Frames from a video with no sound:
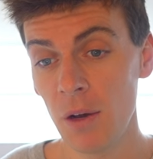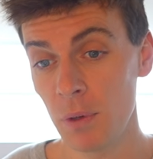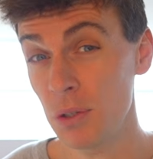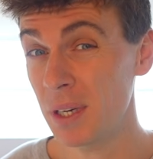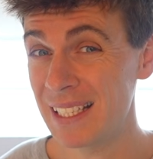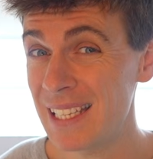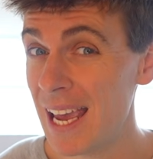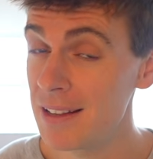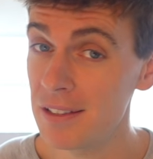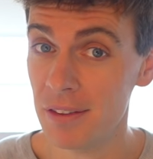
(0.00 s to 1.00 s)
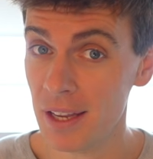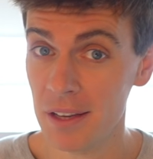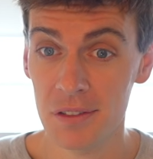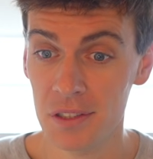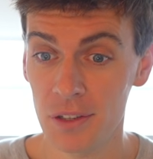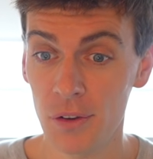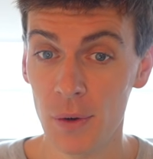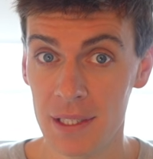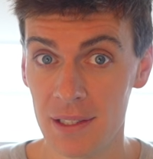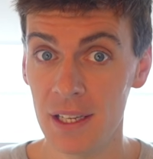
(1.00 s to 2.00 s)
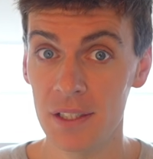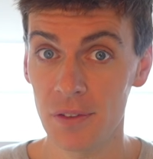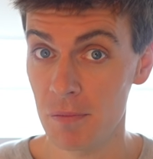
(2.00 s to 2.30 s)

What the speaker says: we're talking tens of thousands of USDs